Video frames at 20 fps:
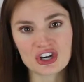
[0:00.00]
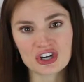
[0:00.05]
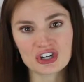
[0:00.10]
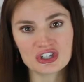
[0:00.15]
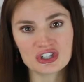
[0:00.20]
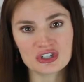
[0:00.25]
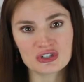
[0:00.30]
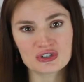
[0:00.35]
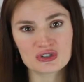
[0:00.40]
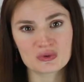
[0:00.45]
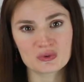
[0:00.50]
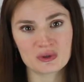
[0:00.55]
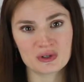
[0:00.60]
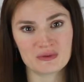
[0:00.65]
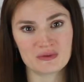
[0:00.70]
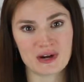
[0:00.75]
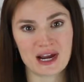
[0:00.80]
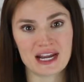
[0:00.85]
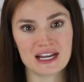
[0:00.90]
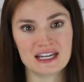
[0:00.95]
are used
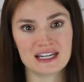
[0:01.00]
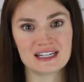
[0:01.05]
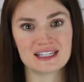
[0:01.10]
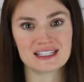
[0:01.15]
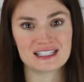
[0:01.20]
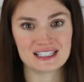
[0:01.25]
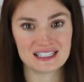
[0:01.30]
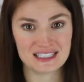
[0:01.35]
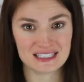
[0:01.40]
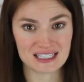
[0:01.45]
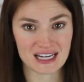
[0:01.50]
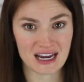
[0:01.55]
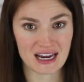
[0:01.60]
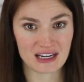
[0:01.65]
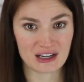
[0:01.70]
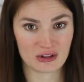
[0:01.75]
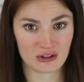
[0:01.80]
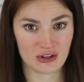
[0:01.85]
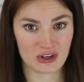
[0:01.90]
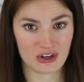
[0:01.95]
when writing
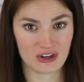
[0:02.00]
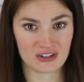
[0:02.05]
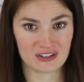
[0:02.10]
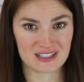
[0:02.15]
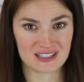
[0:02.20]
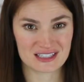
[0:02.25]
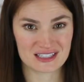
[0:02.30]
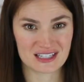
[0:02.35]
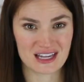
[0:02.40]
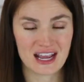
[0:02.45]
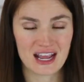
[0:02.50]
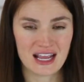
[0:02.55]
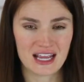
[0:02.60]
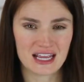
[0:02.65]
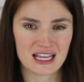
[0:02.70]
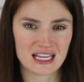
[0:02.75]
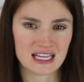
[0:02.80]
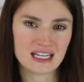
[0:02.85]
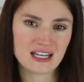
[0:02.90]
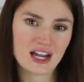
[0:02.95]
dialogues.
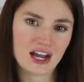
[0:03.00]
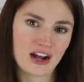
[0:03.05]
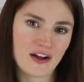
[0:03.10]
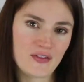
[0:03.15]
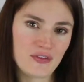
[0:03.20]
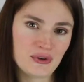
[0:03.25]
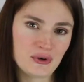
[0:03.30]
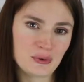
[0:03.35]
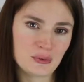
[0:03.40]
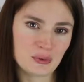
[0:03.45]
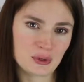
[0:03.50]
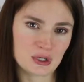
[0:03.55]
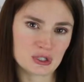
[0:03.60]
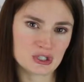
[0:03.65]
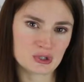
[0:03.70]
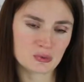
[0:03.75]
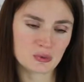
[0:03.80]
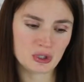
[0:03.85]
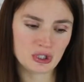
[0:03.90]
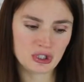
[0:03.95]
In other
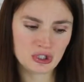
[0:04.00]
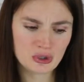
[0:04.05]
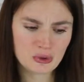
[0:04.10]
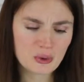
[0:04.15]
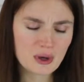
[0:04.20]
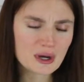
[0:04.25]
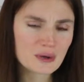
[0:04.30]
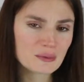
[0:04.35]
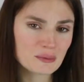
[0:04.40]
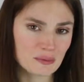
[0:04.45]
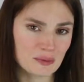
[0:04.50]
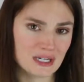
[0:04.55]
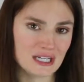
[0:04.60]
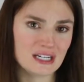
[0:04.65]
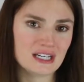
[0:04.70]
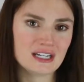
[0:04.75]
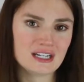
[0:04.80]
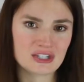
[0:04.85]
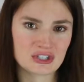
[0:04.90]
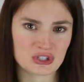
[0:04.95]
words, when you are
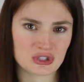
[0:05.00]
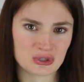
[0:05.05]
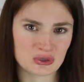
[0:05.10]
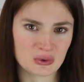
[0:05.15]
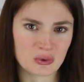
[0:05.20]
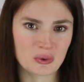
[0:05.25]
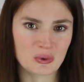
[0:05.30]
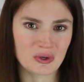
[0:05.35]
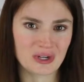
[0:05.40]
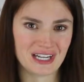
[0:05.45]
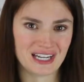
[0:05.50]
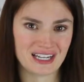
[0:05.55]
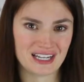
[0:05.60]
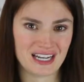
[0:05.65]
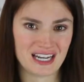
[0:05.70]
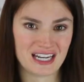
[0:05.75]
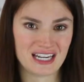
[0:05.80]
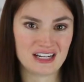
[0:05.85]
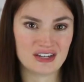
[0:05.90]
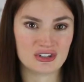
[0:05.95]
reading a story in
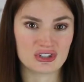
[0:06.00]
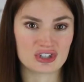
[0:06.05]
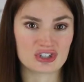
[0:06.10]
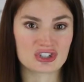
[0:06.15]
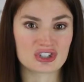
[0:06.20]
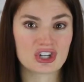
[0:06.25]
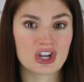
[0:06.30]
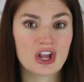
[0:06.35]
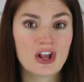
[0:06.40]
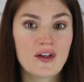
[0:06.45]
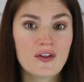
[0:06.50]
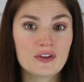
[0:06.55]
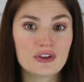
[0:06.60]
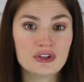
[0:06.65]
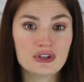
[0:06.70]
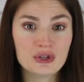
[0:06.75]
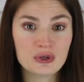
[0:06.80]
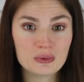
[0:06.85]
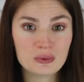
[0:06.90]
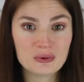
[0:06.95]
English,
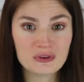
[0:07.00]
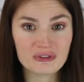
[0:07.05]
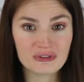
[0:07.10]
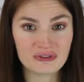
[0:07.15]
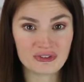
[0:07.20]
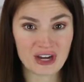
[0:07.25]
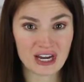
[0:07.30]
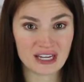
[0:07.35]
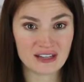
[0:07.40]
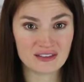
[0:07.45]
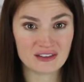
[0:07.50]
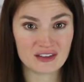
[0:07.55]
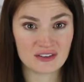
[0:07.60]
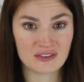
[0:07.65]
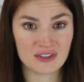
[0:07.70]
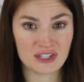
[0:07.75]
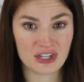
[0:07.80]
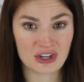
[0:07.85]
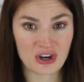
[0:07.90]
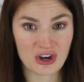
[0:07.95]
you will find that
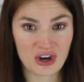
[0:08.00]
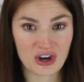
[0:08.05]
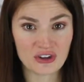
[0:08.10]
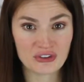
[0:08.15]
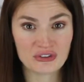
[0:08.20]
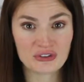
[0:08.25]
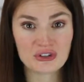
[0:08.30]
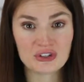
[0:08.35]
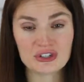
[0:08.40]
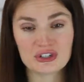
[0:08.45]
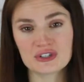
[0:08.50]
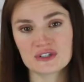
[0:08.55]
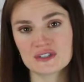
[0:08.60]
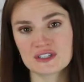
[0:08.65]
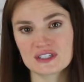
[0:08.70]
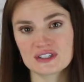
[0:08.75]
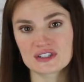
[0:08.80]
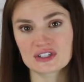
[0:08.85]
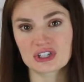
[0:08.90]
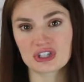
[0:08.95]
the author
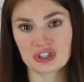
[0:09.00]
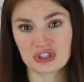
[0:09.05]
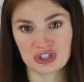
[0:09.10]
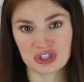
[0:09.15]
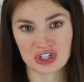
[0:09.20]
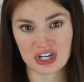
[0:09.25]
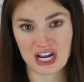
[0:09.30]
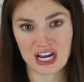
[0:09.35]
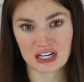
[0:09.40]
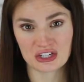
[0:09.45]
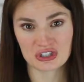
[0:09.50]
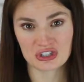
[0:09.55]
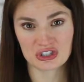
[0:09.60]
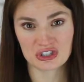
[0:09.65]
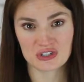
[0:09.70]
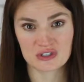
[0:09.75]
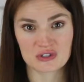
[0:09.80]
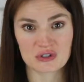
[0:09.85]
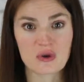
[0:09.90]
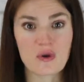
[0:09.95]
uses
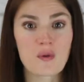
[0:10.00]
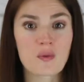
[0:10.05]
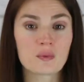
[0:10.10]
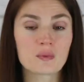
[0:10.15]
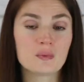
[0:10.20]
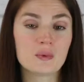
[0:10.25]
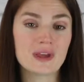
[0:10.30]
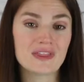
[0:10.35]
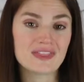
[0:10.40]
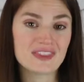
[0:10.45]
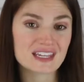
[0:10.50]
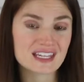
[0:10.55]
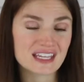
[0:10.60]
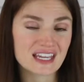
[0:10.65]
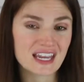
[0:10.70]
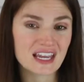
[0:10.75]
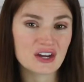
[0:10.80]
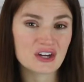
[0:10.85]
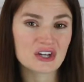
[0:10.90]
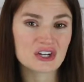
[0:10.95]
contractions when the
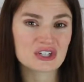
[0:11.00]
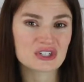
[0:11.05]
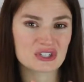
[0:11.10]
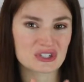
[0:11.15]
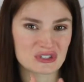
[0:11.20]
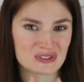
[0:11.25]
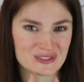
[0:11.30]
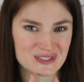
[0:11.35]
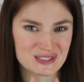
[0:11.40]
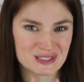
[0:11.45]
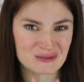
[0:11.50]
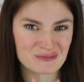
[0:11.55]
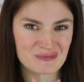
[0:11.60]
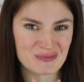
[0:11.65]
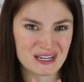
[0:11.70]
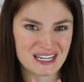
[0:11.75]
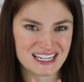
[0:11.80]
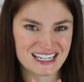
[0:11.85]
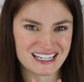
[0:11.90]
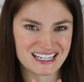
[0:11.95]
characters
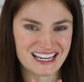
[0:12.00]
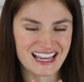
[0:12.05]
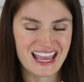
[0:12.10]
speak.